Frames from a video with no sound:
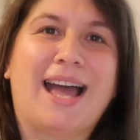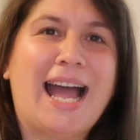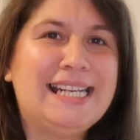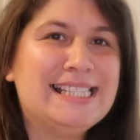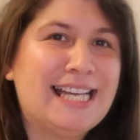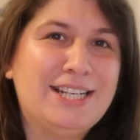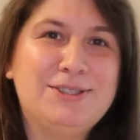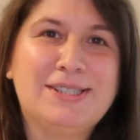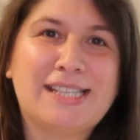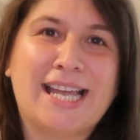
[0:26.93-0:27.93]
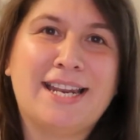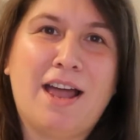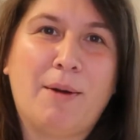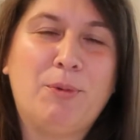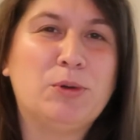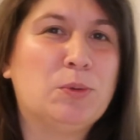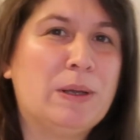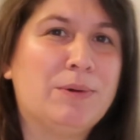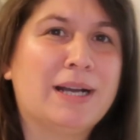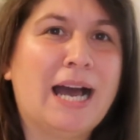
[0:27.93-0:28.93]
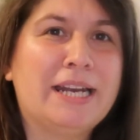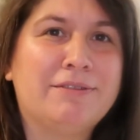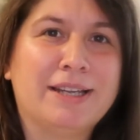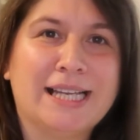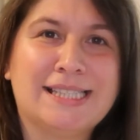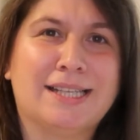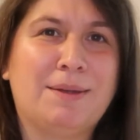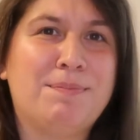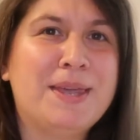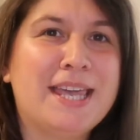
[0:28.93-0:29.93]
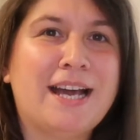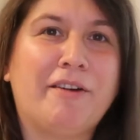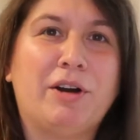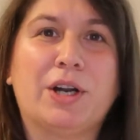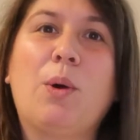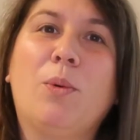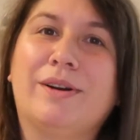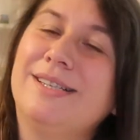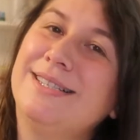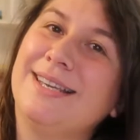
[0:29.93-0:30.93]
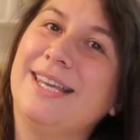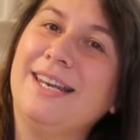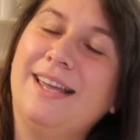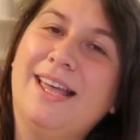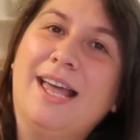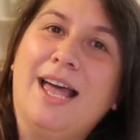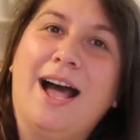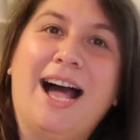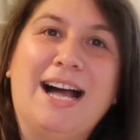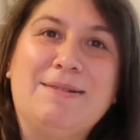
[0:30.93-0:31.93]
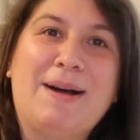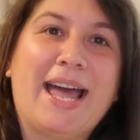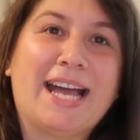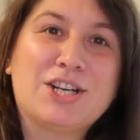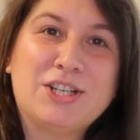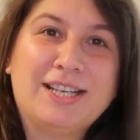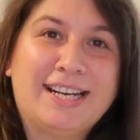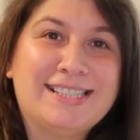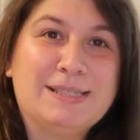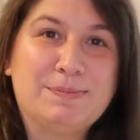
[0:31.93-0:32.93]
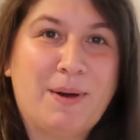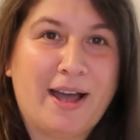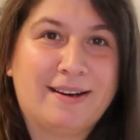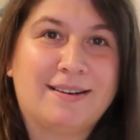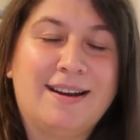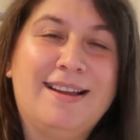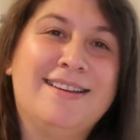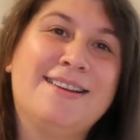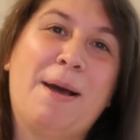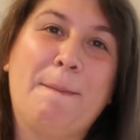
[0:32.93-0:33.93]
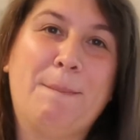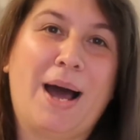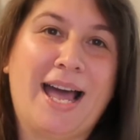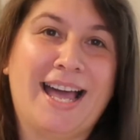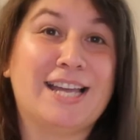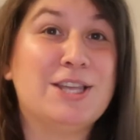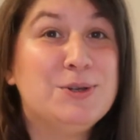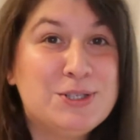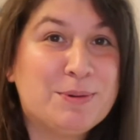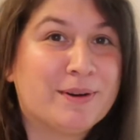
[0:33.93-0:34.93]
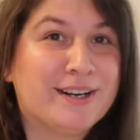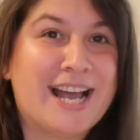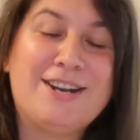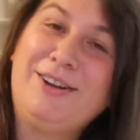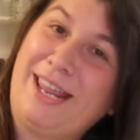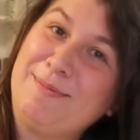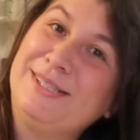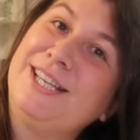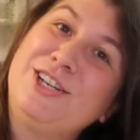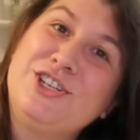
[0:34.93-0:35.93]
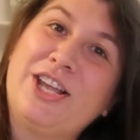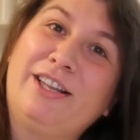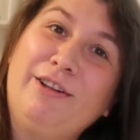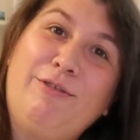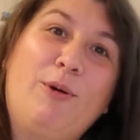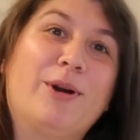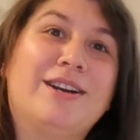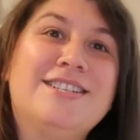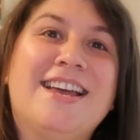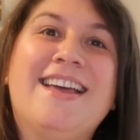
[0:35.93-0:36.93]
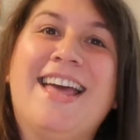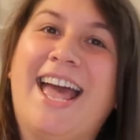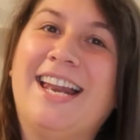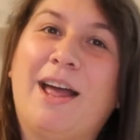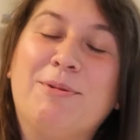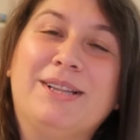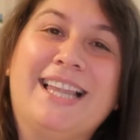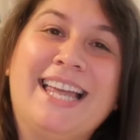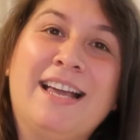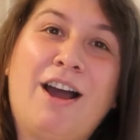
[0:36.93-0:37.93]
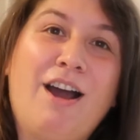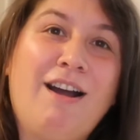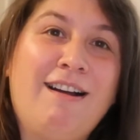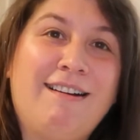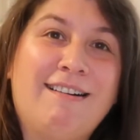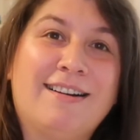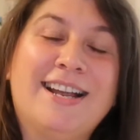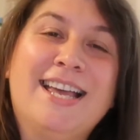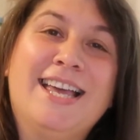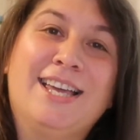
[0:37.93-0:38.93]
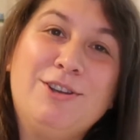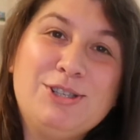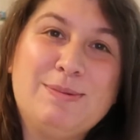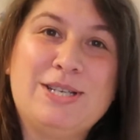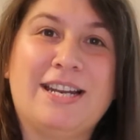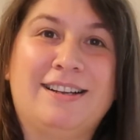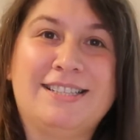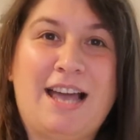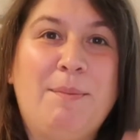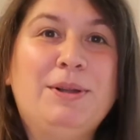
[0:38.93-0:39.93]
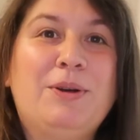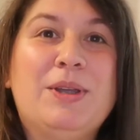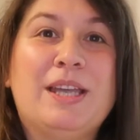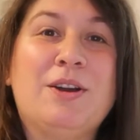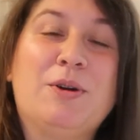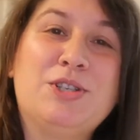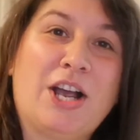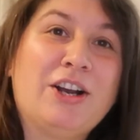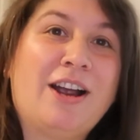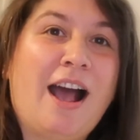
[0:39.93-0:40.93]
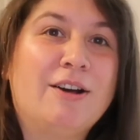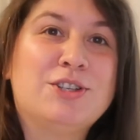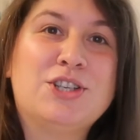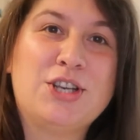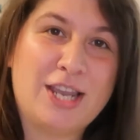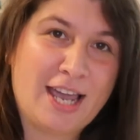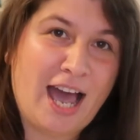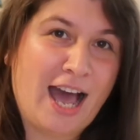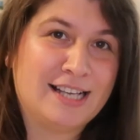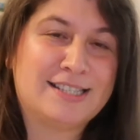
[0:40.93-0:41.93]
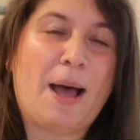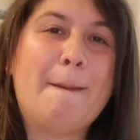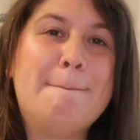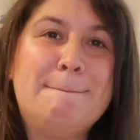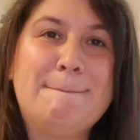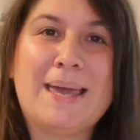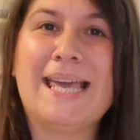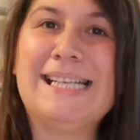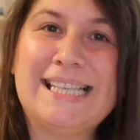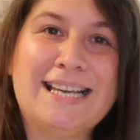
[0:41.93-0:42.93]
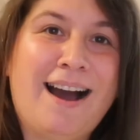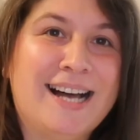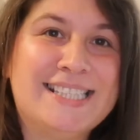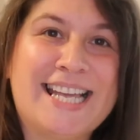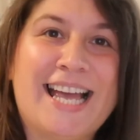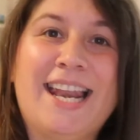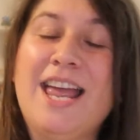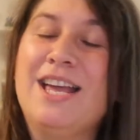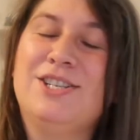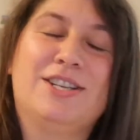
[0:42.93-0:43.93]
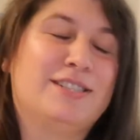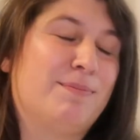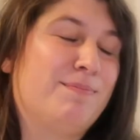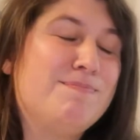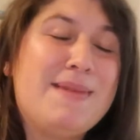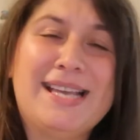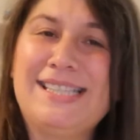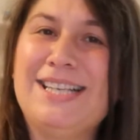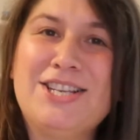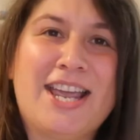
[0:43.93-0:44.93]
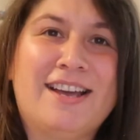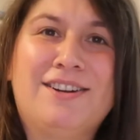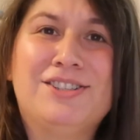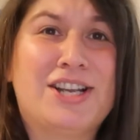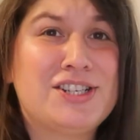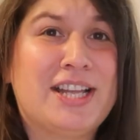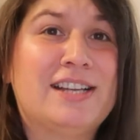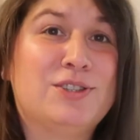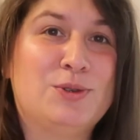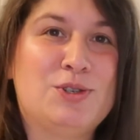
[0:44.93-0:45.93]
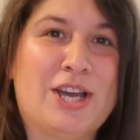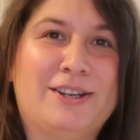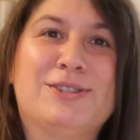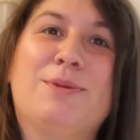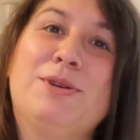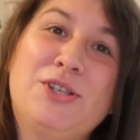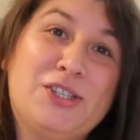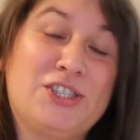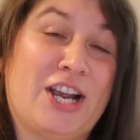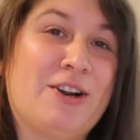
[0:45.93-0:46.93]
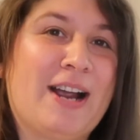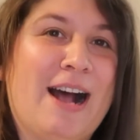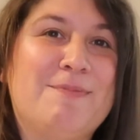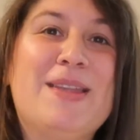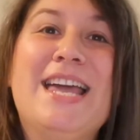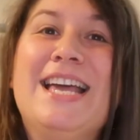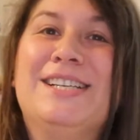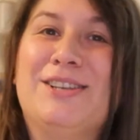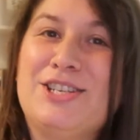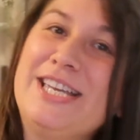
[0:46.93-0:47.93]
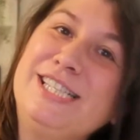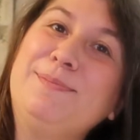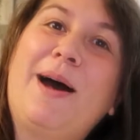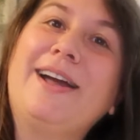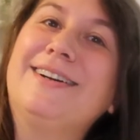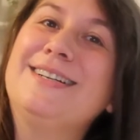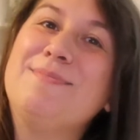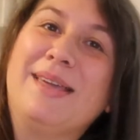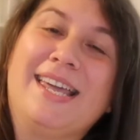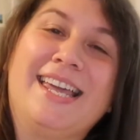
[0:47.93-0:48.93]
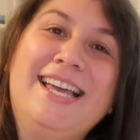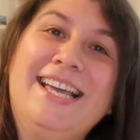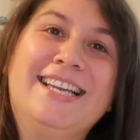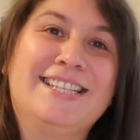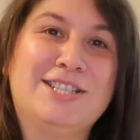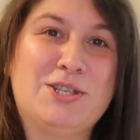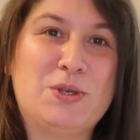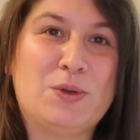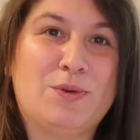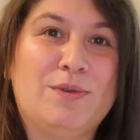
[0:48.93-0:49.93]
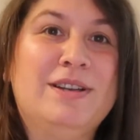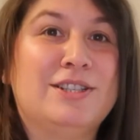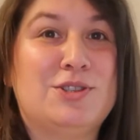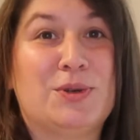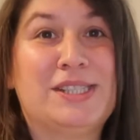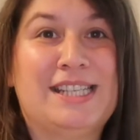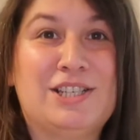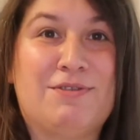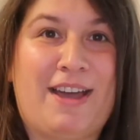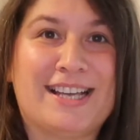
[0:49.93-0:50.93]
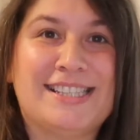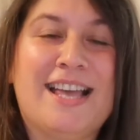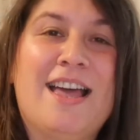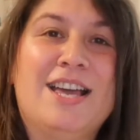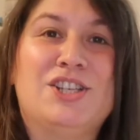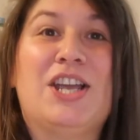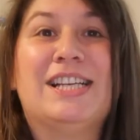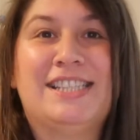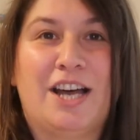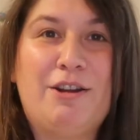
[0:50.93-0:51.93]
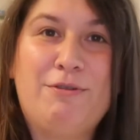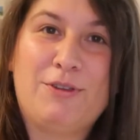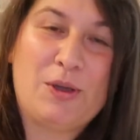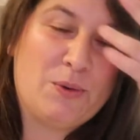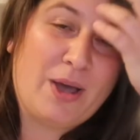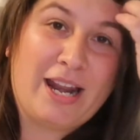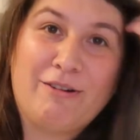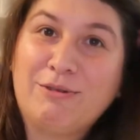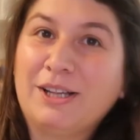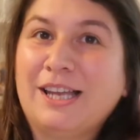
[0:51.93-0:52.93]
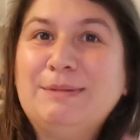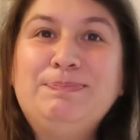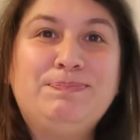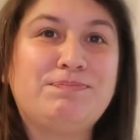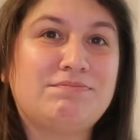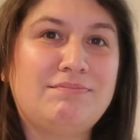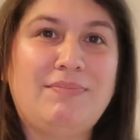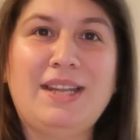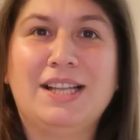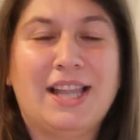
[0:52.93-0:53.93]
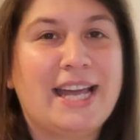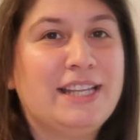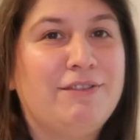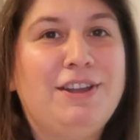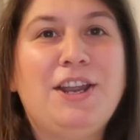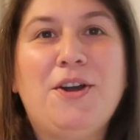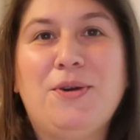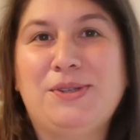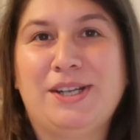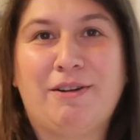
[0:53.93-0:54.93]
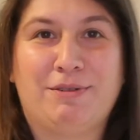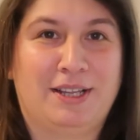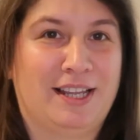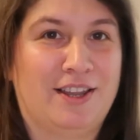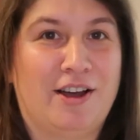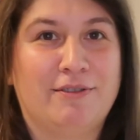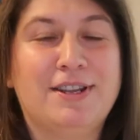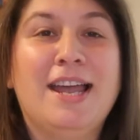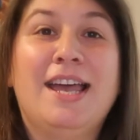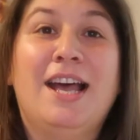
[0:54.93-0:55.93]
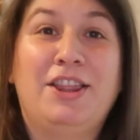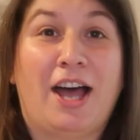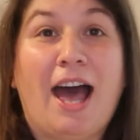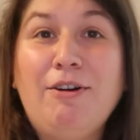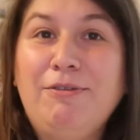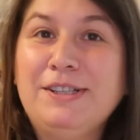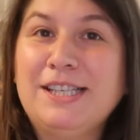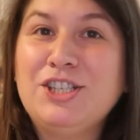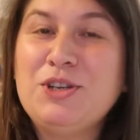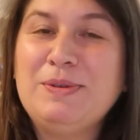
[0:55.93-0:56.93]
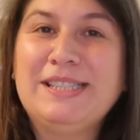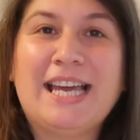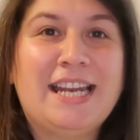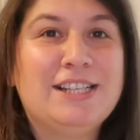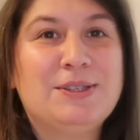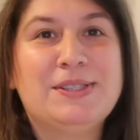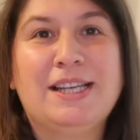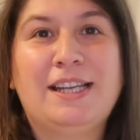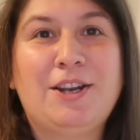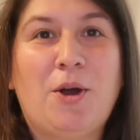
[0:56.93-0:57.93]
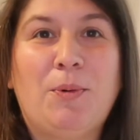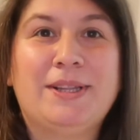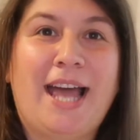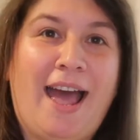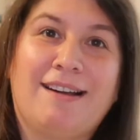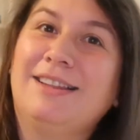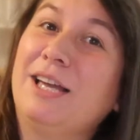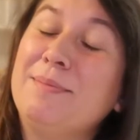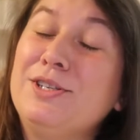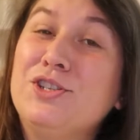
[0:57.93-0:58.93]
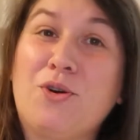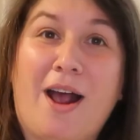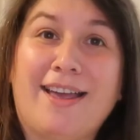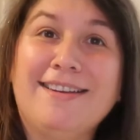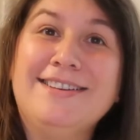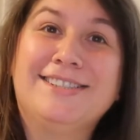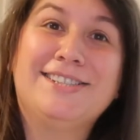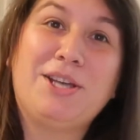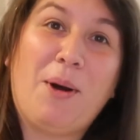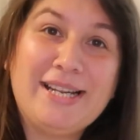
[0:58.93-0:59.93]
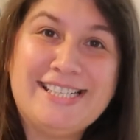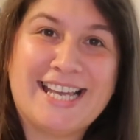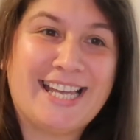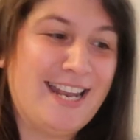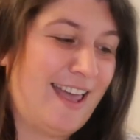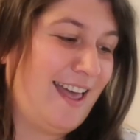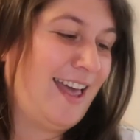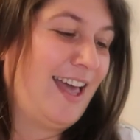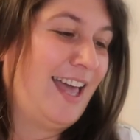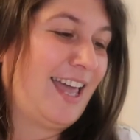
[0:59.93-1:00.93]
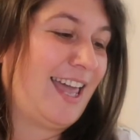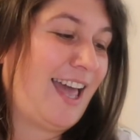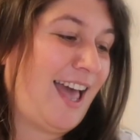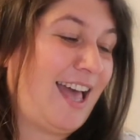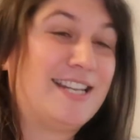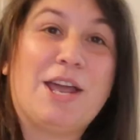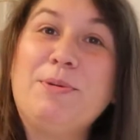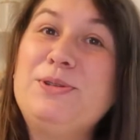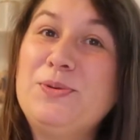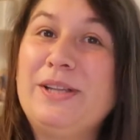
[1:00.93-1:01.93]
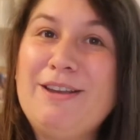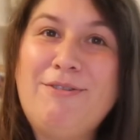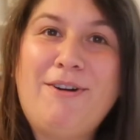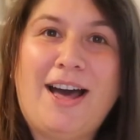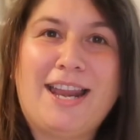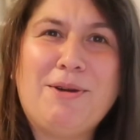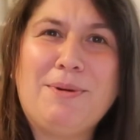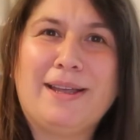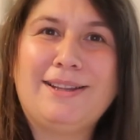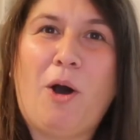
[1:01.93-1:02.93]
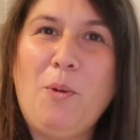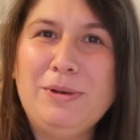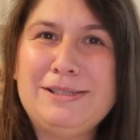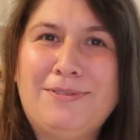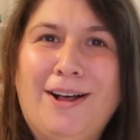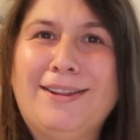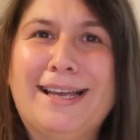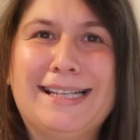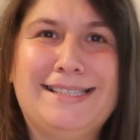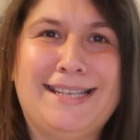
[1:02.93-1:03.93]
I decided to sign up when we were kind of, I guess, at the peak of our quarantine. I actually got inspired by a YouTuber and her name is Jen LaForge, and I will link her YouTube channel down below. You can go check her out. She has amazing content. She has an amazing channel. She actually has 2 channels, so be sure to check her out. So she inspired me to do a Stitch Fix. She has done a few and I really liked the videos and I really loved the outfits that she was getting, so I said, you know what the heck, let me try. So I did, and it was really fun. It almost felt like a